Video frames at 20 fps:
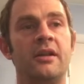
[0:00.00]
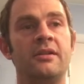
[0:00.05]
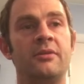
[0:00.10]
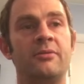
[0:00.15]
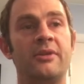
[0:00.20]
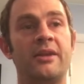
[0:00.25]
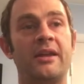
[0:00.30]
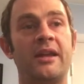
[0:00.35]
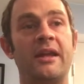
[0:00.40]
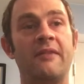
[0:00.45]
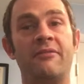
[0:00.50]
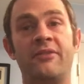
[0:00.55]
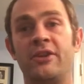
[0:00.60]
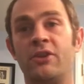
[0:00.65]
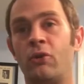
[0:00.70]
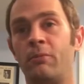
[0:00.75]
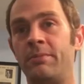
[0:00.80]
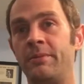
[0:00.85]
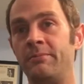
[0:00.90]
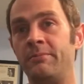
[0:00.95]
then when I have
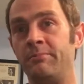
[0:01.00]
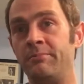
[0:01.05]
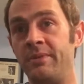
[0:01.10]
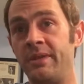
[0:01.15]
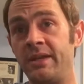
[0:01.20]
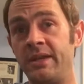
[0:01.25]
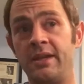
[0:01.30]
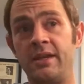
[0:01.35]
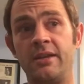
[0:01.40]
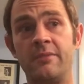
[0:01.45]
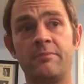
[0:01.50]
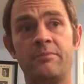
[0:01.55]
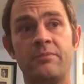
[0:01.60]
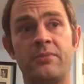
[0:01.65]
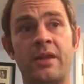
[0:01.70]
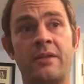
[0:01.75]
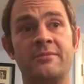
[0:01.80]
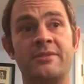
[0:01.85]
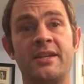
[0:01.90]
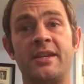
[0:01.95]
the open B,
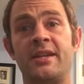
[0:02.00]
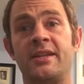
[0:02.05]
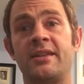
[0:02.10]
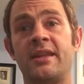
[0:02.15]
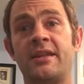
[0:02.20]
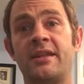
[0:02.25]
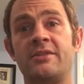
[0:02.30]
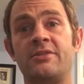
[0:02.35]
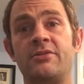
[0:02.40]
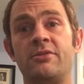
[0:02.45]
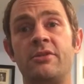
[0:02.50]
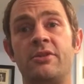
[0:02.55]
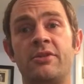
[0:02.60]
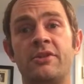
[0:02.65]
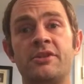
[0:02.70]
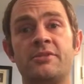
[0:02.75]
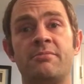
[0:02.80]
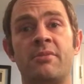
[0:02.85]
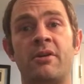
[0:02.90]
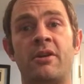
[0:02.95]
I'm taking that
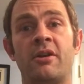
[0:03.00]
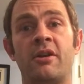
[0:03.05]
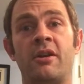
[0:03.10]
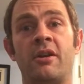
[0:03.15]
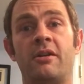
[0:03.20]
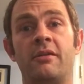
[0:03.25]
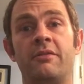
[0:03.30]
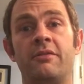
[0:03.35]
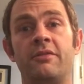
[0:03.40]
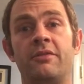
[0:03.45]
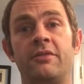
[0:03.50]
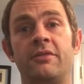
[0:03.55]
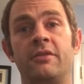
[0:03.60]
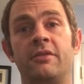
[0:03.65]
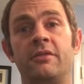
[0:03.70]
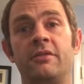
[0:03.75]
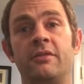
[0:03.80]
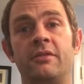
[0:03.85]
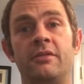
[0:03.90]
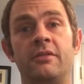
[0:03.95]
2/3 bar off.
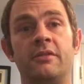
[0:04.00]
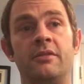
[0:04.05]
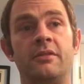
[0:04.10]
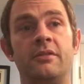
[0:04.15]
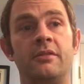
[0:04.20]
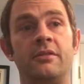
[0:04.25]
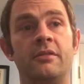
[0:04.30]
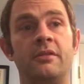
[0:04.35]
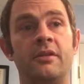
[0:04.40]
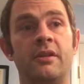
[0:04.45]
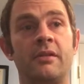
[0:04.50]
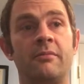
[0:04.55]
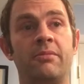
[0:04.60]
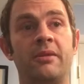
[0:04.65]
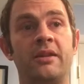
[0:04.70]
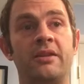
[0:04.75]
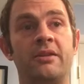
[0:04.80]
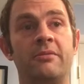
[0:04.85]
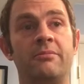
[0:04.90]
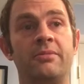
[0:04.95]
I'm going
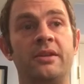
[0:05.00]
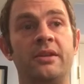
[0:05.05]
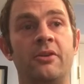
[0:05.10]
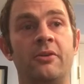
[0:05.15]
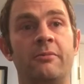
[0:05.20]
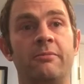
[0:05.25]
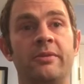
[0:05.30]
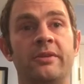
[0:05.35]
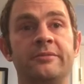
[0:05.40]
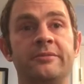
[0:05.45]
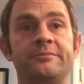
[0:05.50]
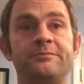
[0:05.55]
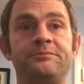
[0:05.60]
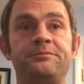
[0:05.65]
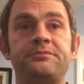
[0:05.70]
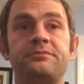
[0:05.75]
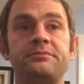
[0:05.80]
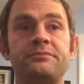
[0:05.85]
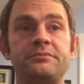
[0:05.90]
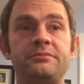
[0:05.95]
to play the B open.
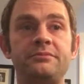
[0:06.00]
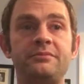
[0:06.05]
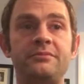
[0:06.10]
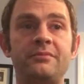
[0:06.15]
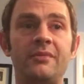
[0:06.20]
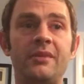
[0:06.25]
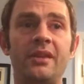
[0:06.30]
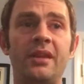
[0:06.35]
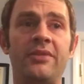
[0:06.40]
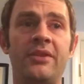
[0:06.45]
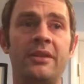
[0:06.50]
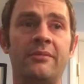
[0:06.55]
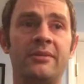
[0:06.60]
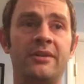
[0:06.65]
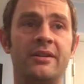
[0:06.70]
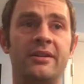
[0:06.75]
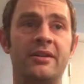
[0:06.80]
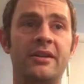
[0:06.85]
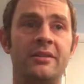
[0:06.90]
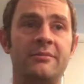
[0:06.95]
And then I'm
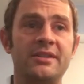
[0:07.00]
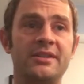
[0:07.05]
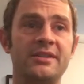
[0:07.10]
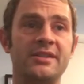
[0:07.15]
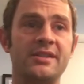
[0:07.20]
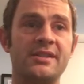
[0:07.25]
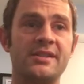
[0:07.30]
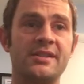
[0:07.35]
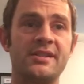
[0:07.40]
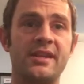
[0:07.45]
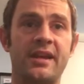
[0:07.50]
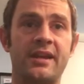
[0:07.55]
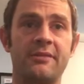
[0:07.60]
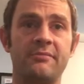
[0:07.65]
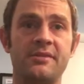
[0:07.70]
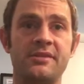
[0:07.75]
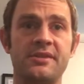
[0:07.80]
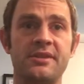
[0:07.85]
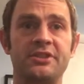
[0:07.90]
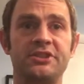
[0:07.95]
going to come into
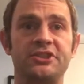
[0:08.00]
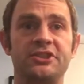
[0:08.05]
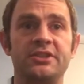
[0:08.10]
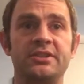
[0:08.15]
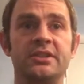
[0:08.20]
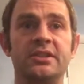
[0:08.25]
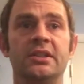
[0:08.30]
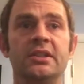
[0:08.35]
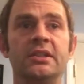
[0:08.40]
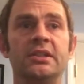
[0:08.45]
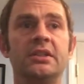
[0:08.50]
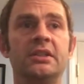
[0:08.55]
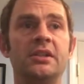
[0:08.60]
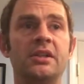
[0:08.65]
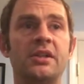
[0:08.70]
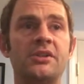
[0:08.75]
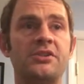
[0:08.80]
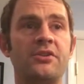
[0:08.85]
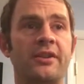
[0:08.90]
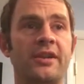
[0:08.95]
2nd position.
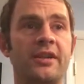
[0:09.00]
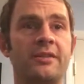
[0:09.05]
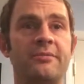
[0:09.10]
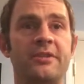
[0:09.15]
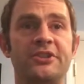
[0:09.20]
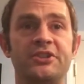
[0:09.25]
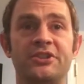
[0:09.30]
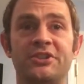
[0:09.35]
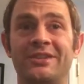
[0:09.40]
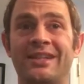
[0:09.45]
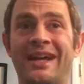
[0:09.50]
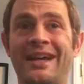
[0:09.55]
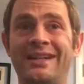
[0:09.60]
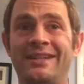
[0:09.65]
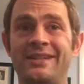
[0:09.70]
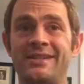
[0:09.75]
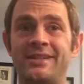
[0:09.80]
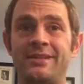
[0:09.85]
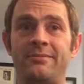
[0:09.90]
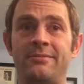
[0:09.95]
So again, measure
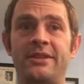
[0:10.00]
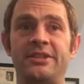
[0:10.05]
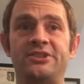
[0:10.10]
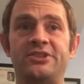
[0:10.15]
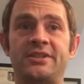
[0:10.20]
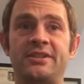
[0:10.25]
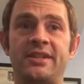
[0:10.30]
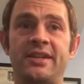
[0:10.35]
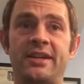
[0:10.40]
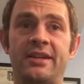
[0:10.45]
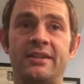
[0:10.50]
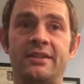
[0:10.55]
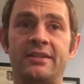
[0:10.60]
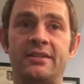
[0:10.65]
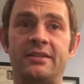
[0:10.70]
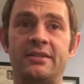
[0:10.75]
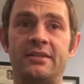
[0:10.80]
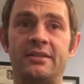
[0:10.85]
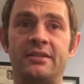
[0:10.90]
9 into measure 10.